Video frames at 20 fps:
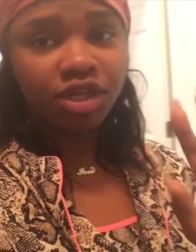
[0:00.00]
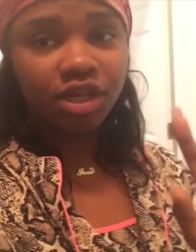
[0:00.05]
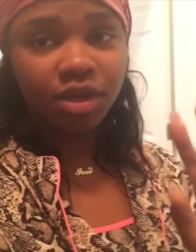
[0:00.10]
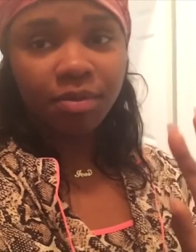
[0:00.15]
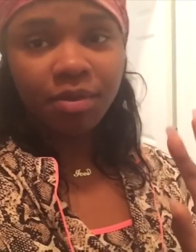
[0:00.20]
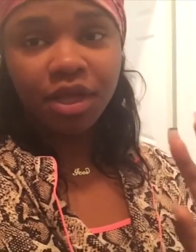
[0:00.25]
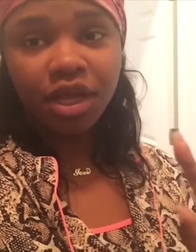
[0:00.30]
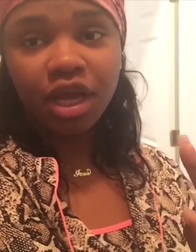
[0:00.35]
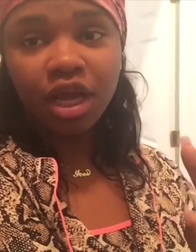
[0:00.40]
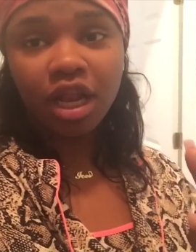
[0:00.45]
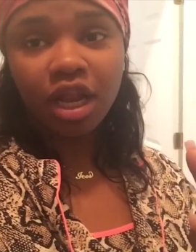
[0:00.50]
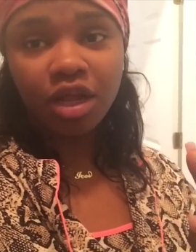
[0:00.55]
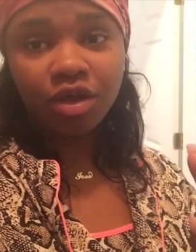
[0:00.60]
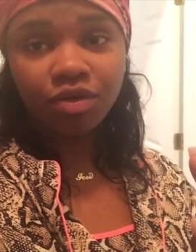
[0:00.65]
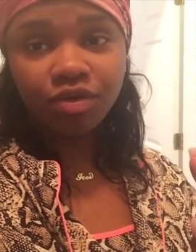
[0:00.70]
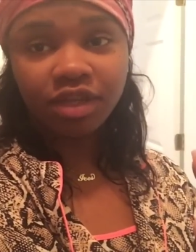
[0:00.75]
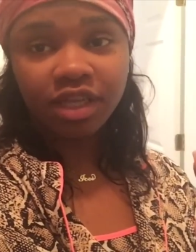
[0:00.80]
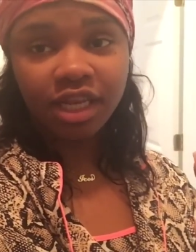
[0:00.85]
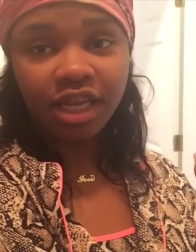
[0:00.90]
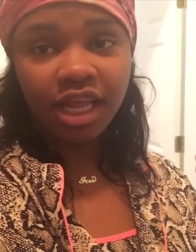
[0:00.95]
some of your
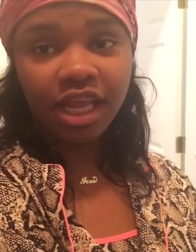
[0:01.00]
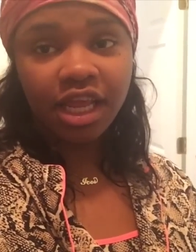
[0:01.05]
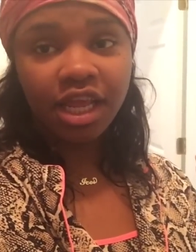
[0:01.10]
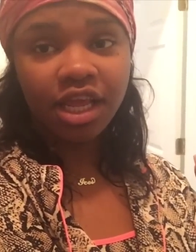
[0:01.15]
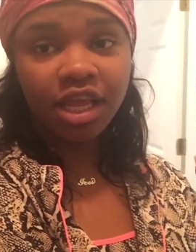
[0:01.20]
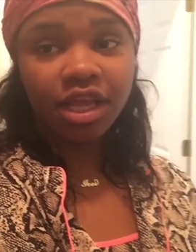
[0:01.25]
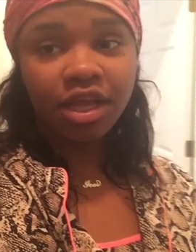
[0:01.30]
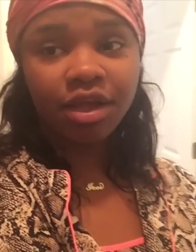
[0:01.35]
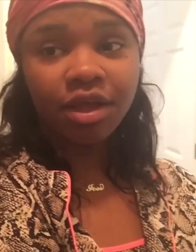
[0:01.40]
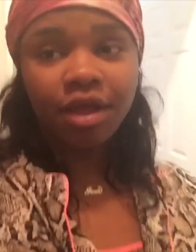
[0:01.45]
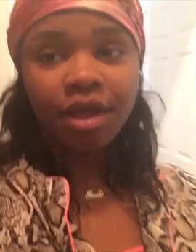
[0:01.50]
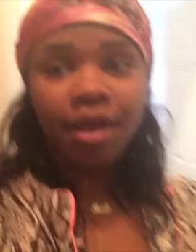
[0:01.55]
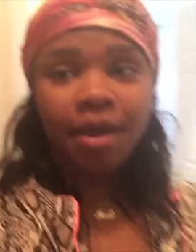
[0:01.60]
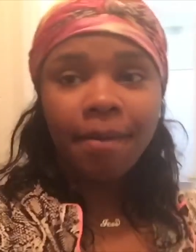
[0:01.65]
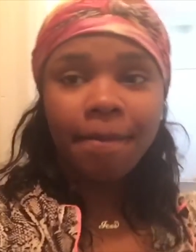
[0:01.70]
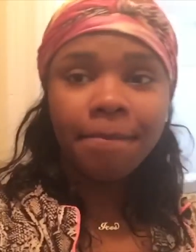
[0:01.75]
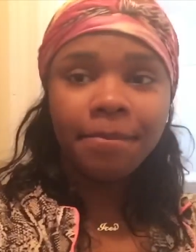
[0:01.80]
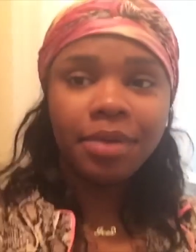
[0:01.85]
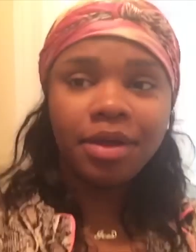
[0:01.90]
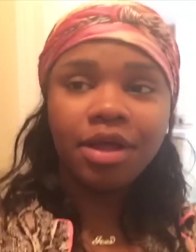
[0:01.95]
clothes in here.
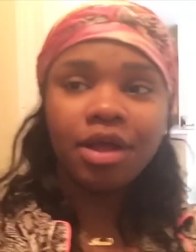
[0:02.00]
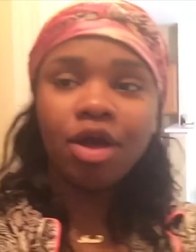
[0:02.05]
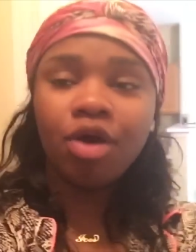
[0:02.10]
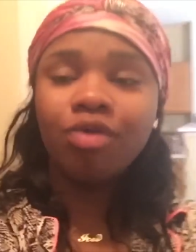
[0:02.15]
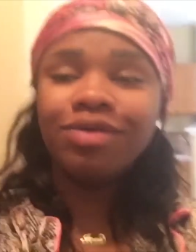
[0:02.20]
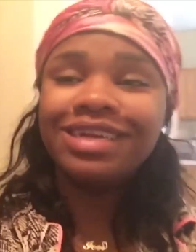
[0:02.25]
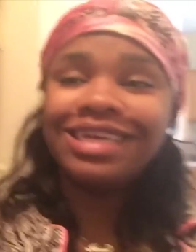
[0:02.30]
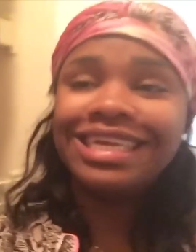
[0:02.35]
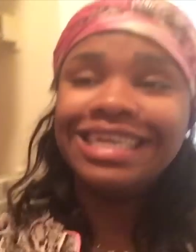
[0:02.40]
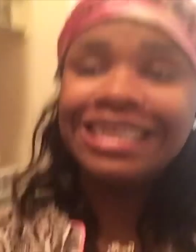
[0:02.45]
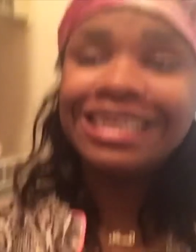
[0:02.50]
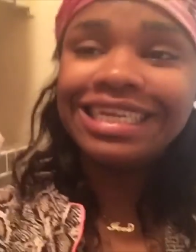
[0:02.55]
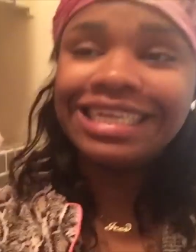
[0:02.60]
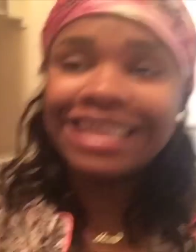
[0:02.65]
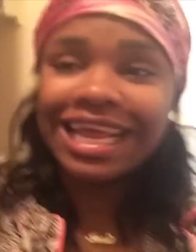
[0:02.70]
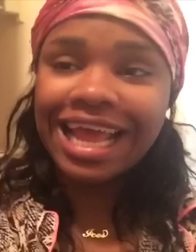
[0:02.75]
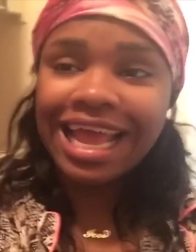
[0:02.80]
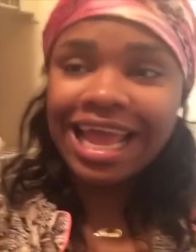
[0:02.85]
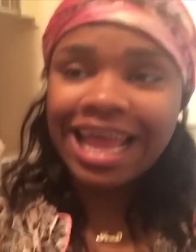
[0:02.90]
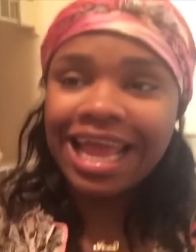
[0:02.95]
But on this
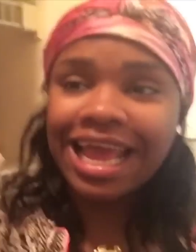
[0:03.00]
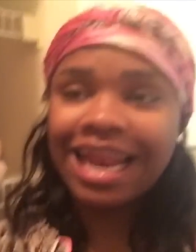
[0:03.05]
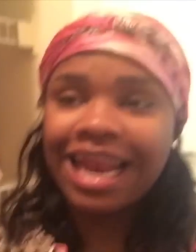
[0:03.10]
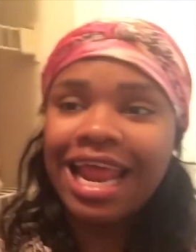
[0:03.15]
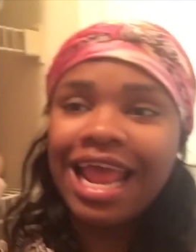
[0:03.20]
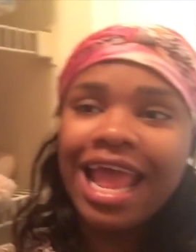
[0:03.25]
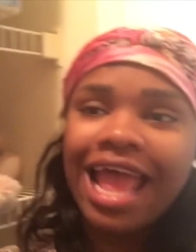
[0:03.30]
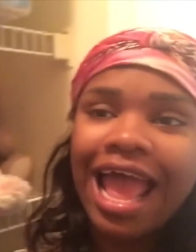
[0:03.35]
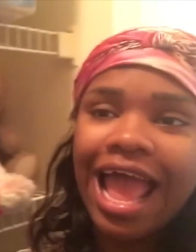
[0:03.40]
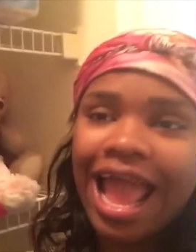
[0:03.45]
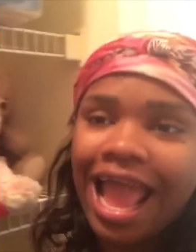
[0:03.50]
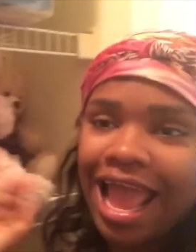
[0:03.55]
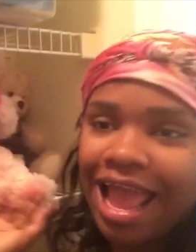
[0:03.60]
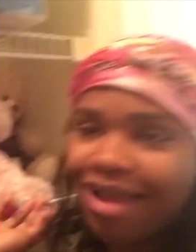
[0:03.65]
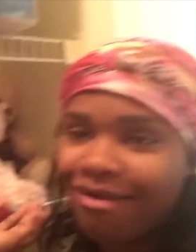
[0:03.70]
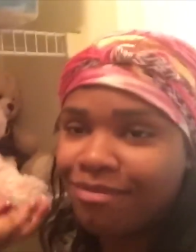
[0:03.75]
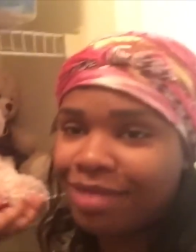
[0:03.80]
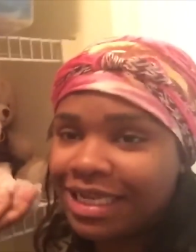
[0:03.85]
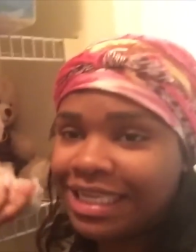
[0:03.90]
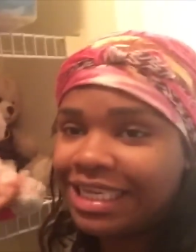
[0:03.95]
side, I
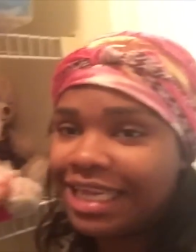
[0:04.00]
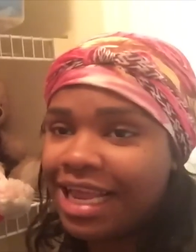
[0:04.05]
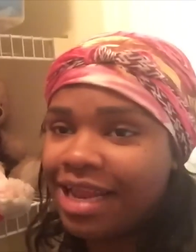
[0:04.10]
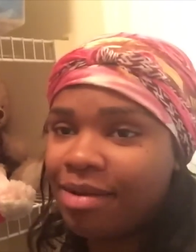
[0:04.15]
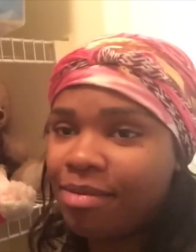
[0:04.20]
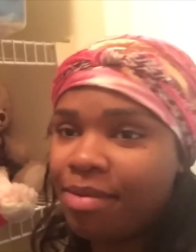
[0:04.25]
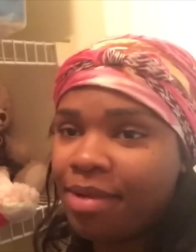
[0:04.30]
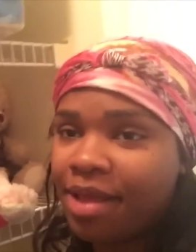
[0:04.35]
have my teddy